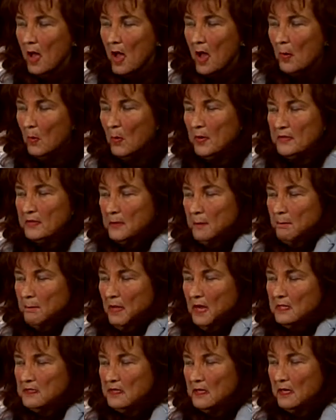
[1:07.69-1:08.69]
I went to
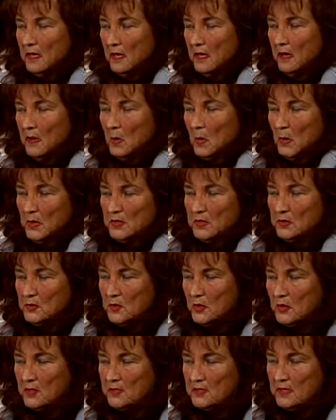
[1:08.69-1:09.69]
Mexico, went to
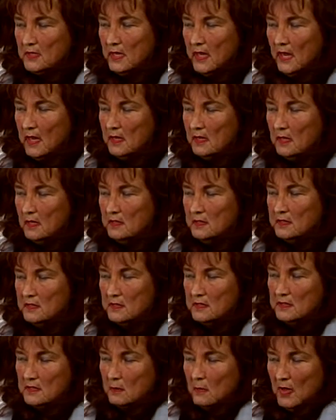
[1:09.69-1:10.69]
Turks and Caicos,
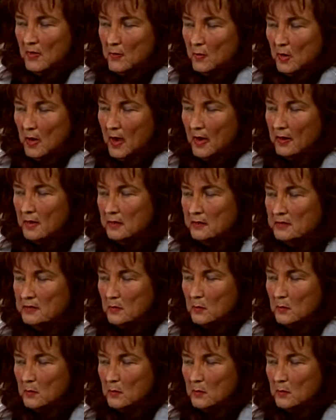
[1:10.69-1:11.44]
and some other islands.